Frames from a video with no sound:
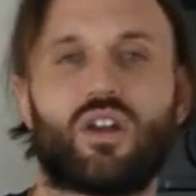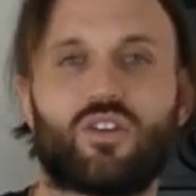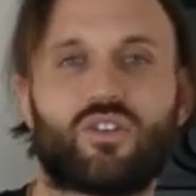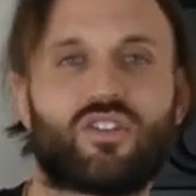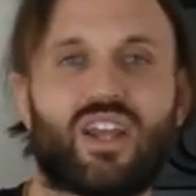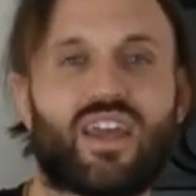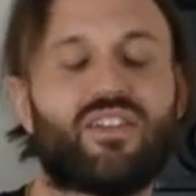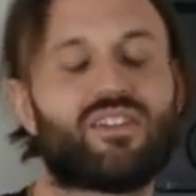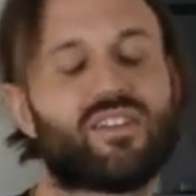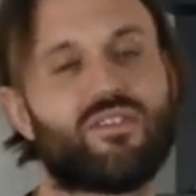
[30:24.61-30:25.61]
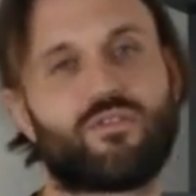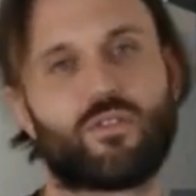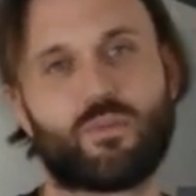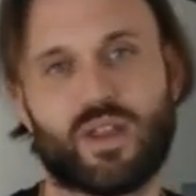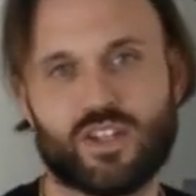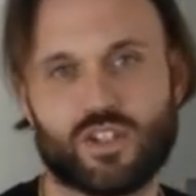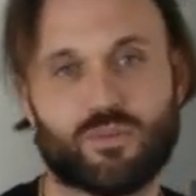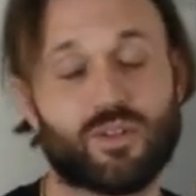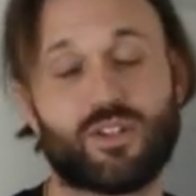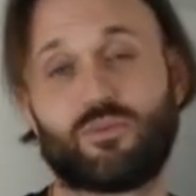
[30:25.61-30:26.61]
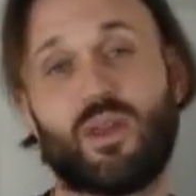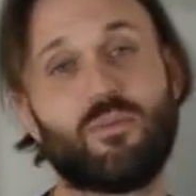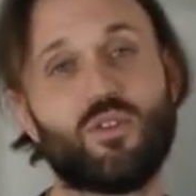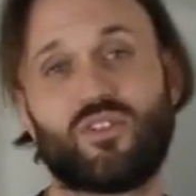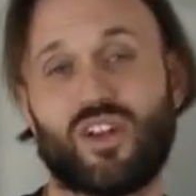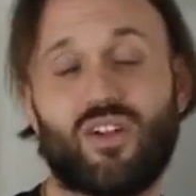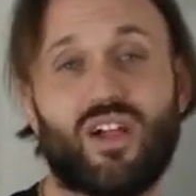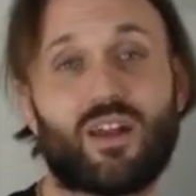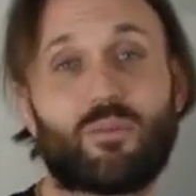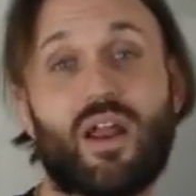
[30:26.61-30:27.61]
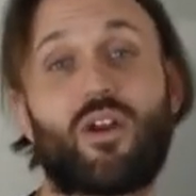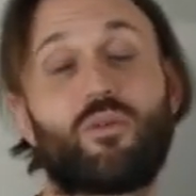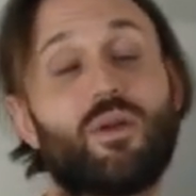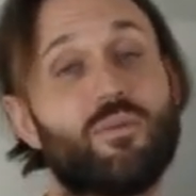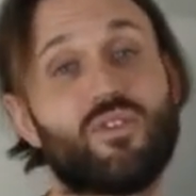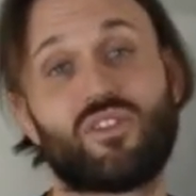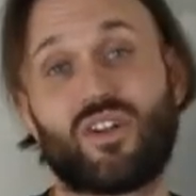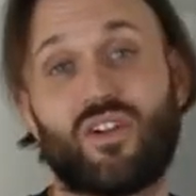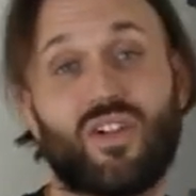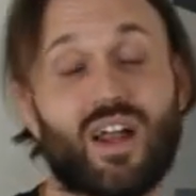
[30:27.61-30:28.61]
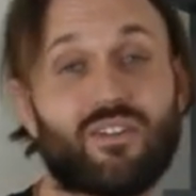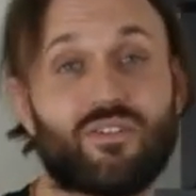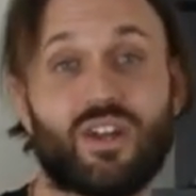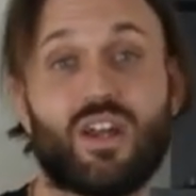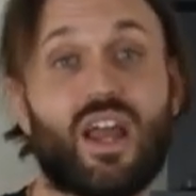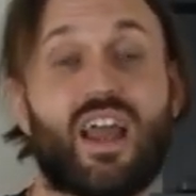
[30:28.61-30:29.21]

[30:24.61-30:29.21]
understand this information because maybe you sell a lot of apparel, maybe you sell a lot of